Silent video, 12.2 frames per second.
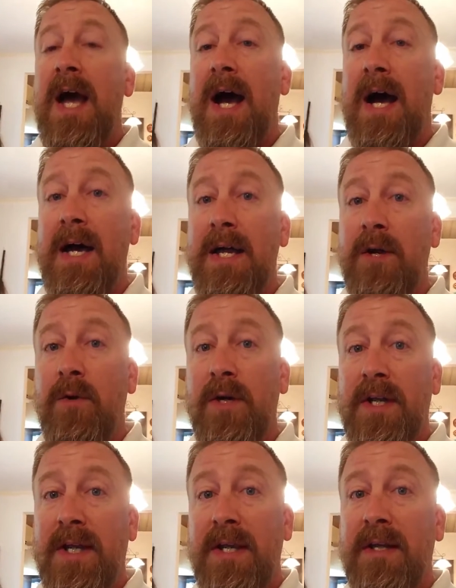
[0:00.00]
in order
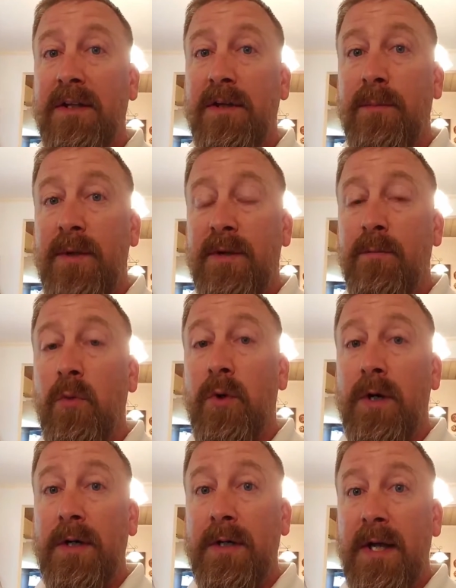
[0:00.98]
to get a little bit of
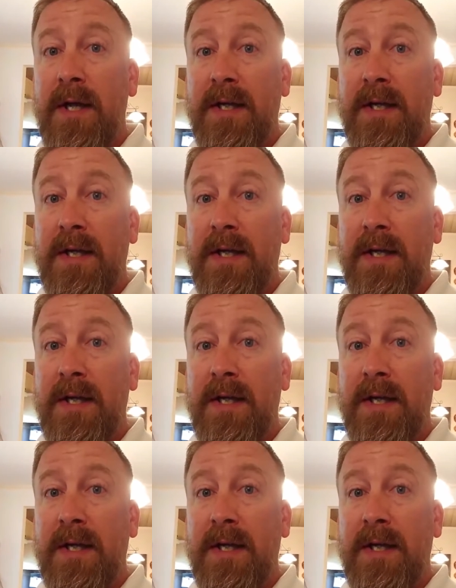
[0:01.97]
more